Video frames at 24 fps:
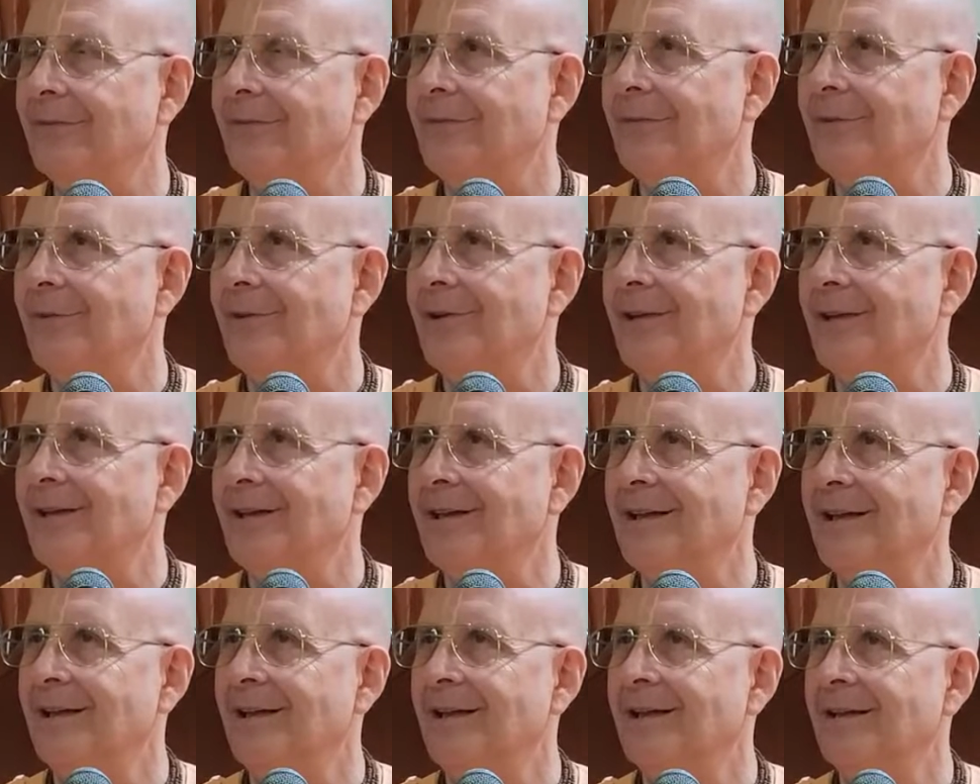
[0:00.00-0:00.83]
for
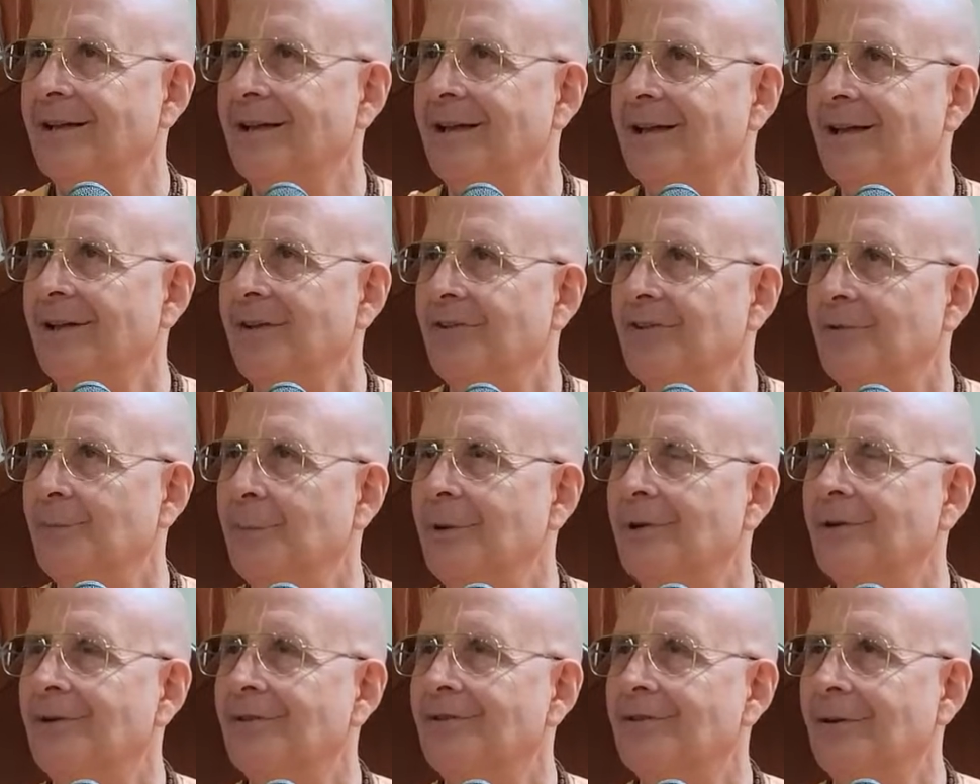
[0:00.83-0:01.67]
the
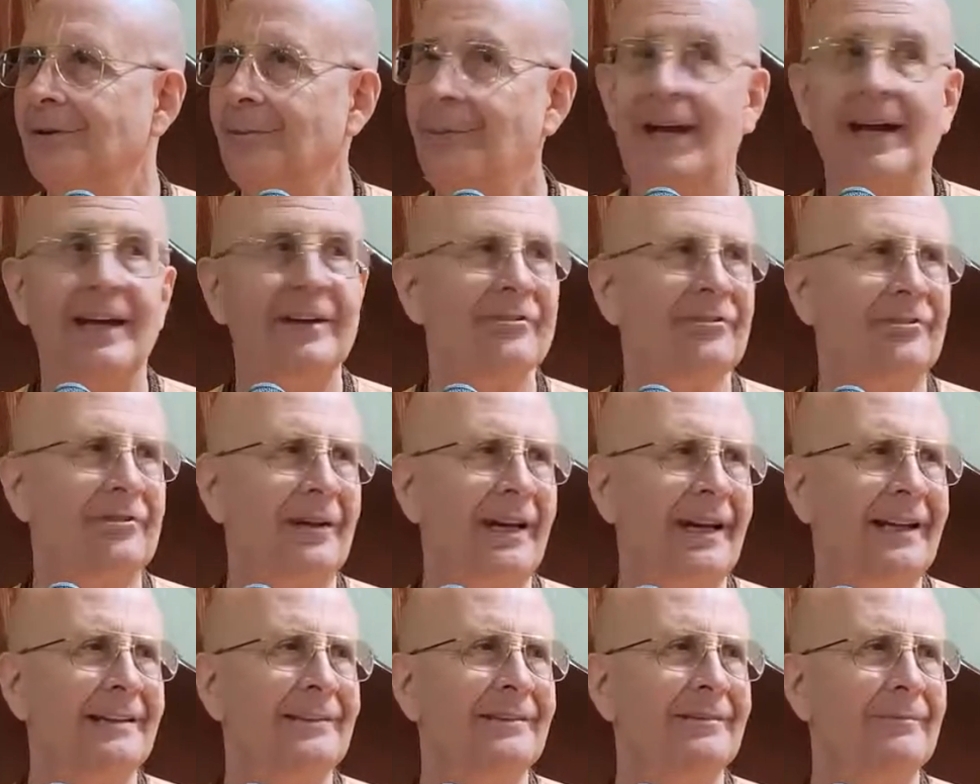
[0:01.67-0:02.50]
spiritual master.
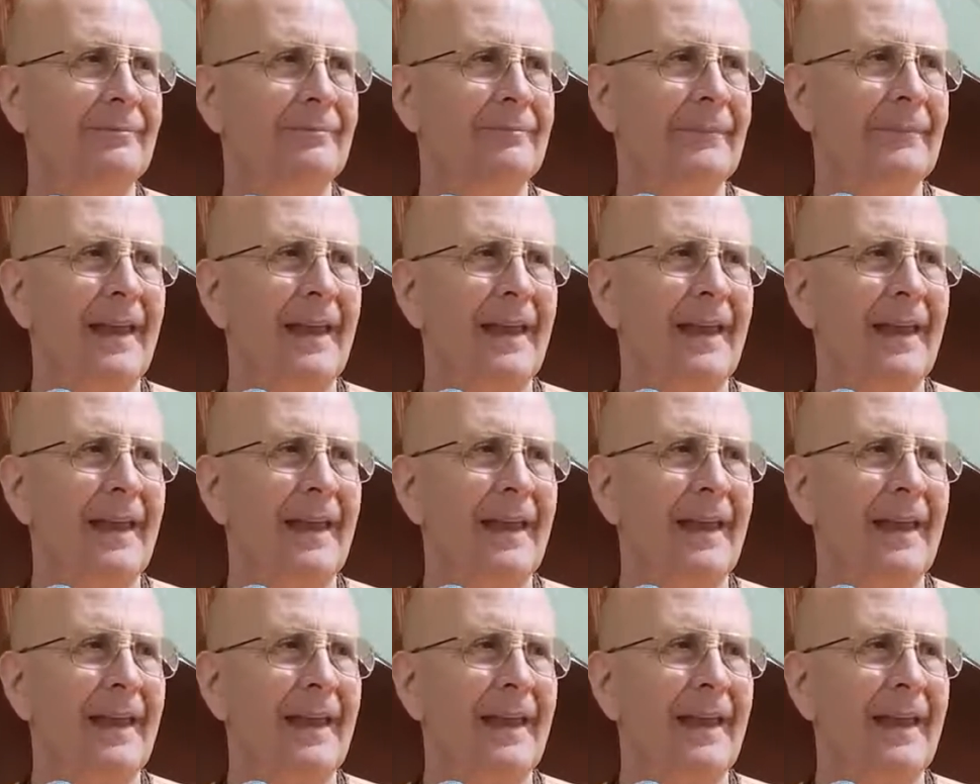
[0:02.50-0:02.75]
And